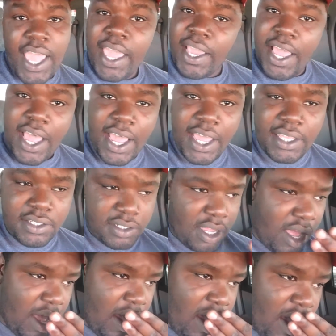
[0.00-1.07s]
hey guys,
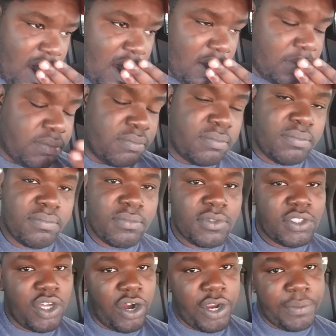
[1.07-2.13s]
uh,
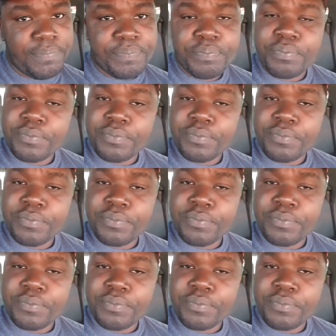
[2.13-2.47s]
sorry